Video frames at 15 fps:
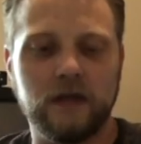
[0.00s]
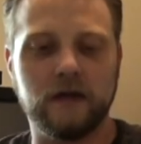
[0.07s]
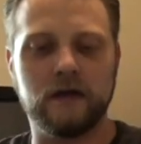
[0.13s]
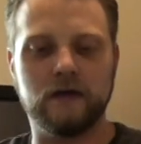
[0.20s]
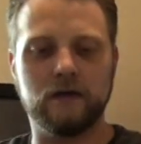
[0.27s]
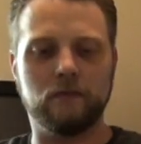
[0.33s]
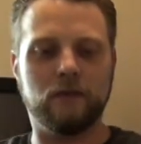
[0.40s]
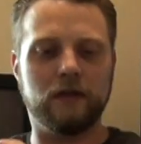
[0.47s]

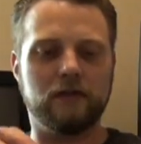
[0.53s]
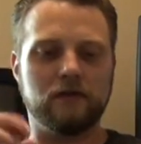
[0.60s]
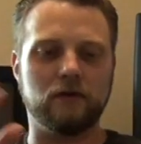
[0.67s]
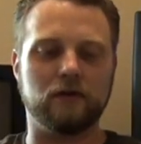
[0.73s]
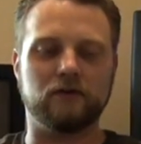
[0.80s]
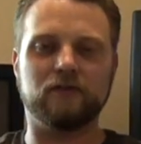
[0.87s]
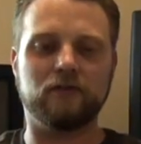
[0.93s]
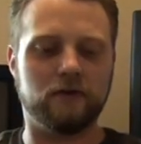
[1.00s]
one of the
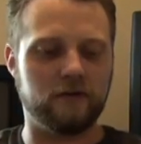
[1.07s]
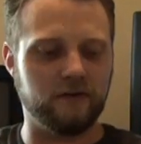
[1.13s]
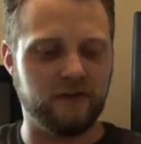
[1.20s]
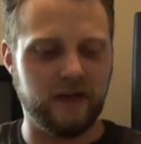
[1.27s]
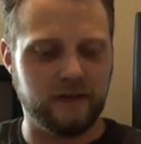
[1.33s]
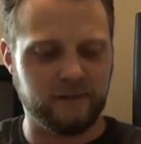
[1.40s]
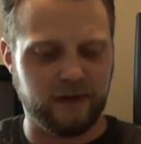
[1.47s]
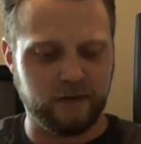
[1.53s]
Darkstalkers
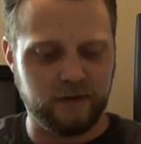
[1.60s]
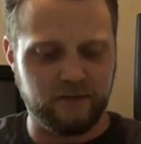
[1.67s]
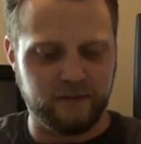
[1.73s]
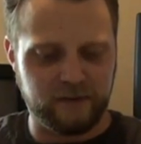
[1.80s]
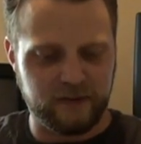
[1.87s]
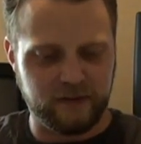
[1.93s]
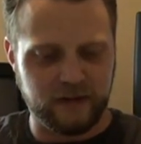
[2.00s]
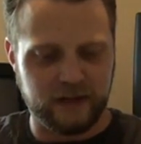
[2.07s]
games. I don't know
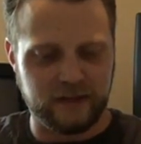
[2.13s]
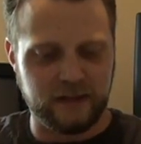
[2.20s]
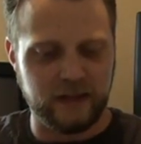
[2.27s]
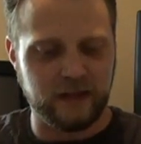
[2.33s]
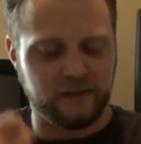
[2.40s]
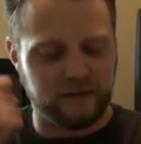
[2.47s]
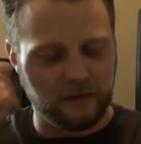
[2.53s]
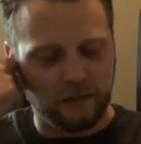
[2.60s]
if I
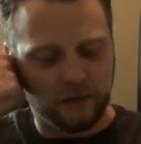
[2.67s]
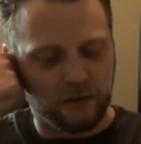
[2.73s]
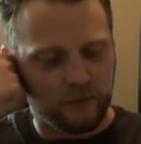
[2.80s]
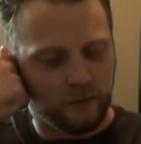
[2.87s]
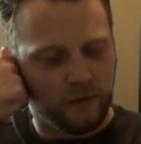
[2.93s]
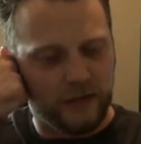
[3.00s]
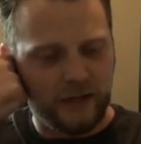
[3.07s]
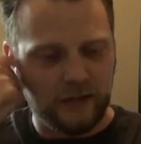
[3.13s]
think it's number
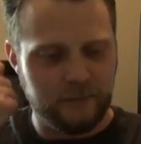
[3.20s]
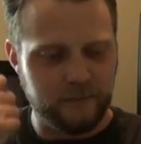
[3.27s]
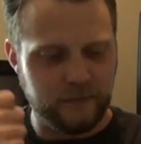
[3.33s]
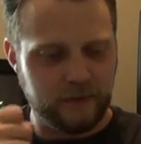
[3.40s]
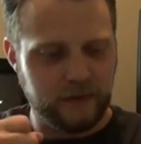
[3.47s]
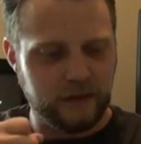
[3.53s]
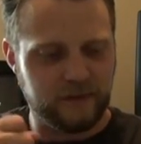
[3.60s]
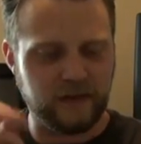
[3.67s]
3.
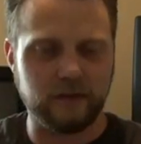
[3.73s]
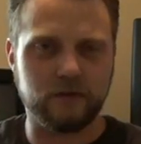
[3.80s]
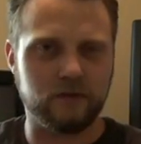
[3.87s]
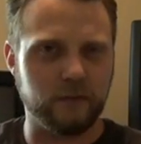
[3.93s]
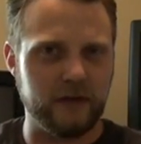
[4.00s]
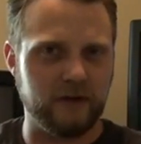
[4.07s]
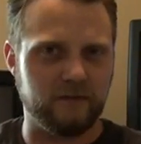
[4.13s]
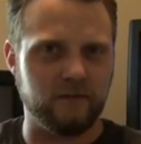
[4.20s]
It's either
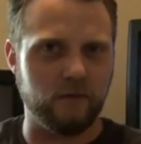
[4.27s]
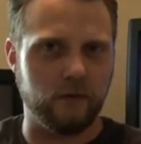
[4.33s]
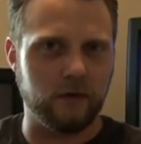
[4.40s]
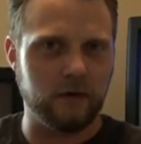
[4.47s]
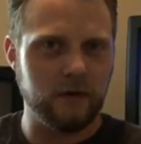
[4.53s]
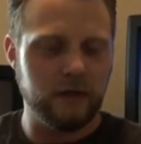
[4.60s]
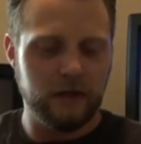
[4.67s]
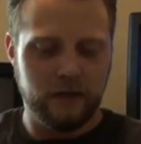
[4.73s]
3 or 4.
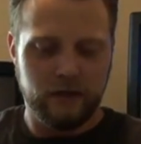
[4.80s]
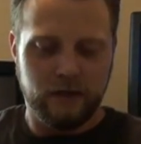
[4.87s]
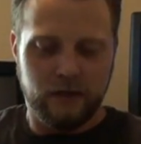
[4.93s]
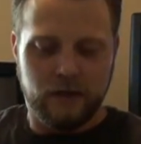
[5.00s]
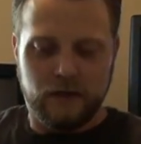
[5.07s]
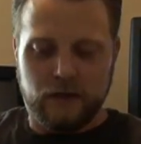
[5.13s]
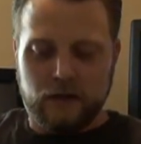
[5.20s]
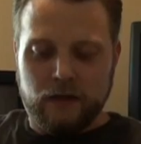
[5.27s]

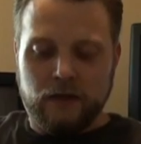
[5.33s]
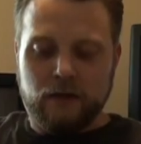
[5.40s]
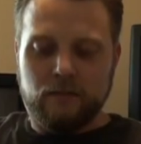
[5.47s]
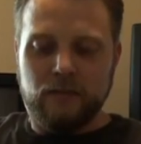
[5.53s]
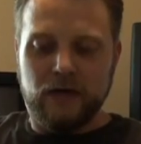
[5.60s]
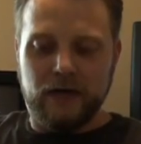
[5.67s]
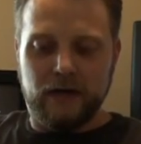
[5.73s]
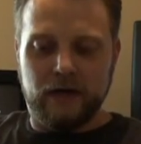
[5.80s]

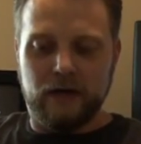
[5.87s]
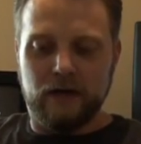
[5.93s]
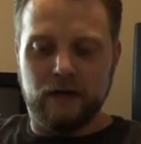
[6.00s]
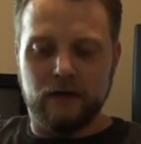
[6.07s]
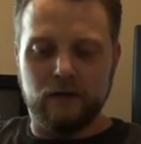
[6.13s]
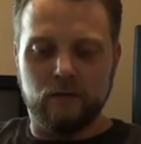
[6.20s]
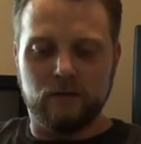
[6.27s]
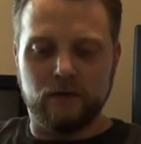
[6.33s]

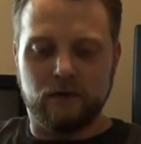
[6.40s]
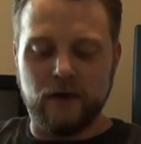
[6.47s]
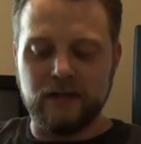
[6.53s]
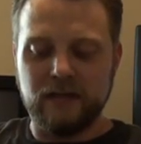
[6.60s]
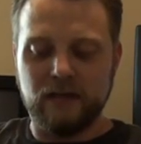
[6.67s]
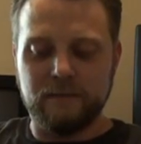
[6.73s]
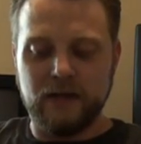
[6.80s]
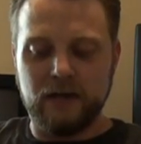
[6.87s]
But the great
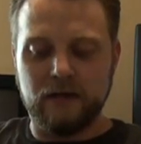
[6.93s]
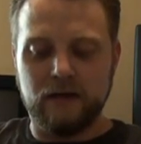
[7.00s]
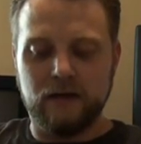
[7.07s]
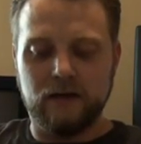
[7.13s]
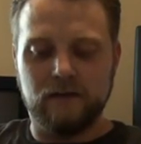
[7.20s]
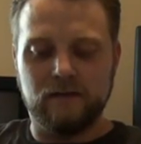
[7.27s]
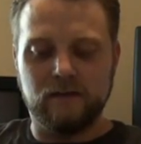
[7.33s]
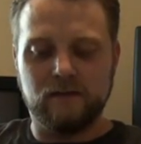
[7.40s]
thing about it
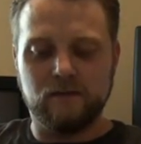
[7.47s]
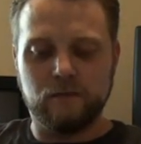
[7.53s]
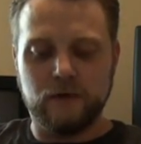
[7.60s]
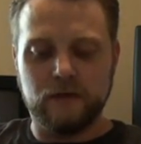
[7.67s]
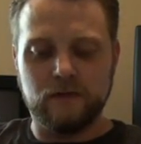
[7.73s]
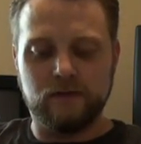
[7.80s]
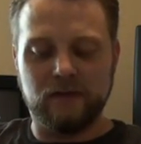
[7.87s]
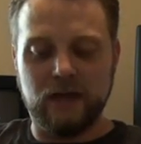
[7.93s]
is this is one
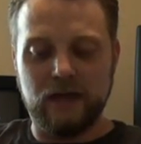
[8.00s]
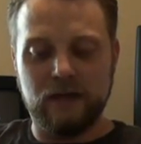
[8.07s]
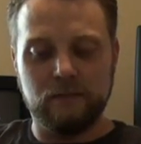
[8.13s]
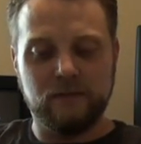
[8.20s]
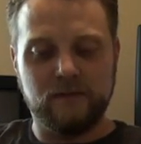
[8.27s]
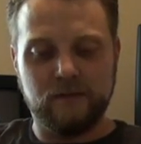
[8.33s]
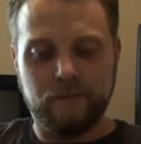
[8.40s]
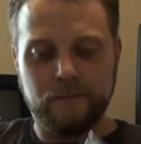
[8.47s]
of those
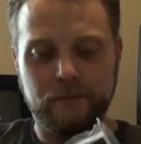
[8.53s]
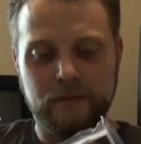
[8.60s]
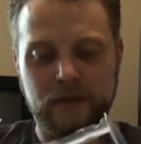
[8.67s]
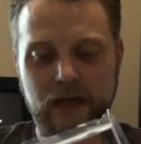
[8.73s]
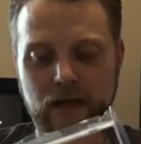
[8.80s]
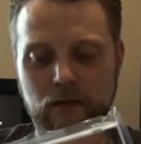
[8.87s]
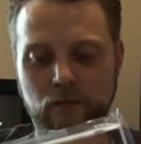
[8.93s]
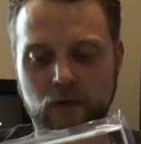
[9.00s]
games
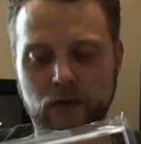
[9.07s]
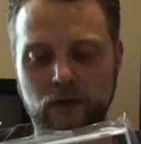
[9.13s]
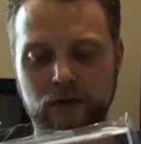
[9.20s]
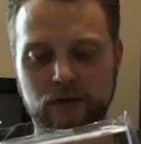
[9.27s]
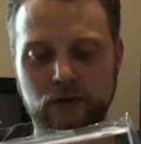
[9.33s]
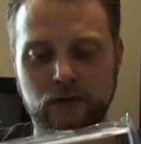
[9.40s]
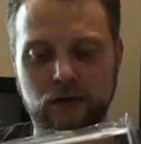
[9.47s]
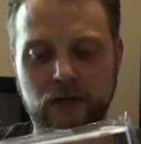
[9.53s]
that will
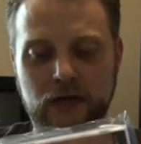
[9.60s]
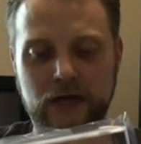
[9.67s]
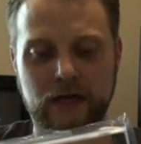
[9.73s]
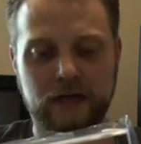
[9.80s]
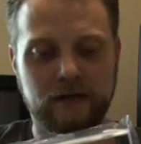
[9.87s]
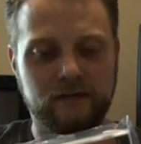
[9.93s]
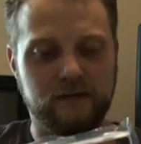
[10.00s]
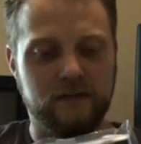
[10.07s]

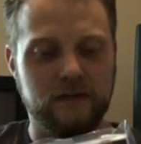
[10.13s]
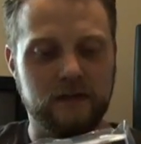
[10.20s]
utilize